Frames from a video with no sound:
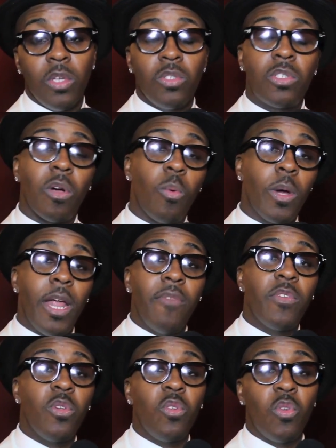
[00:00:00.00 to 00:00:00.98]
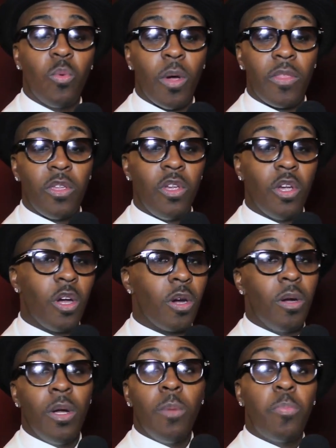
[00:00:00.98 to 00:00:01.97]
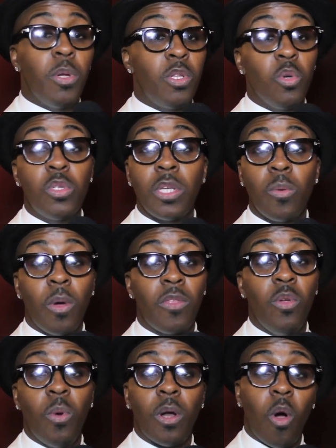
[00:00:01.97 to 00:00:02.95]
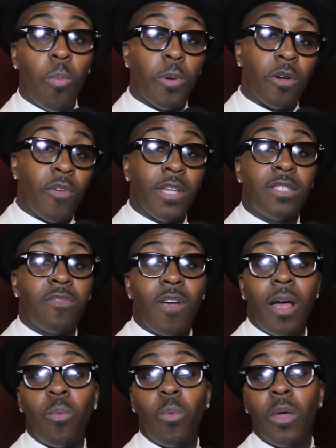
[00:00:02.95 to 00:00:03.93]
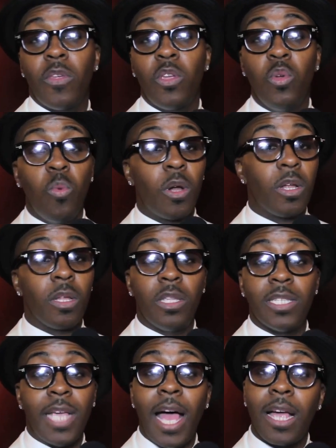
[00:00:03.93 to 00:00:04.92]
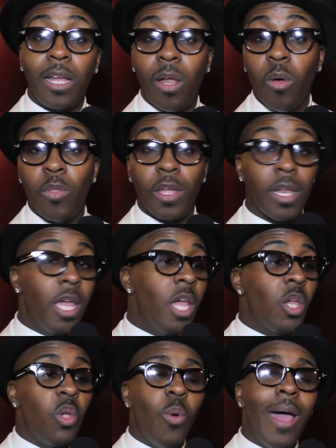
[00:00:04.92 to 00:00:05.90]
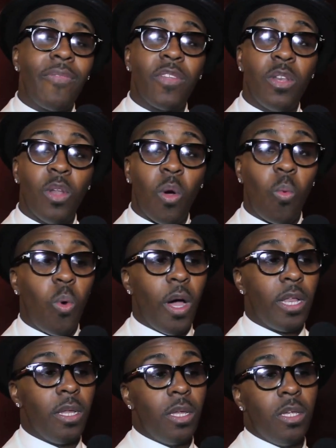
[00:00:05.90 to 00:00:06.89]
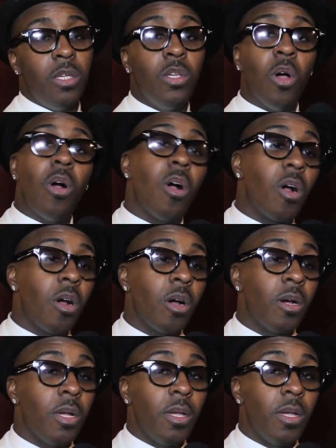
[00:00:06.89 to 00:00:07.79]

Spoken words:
So whatever you do, whether you're producing, whether you want to open a restaurant, whether you want to design clothing, you have to know what your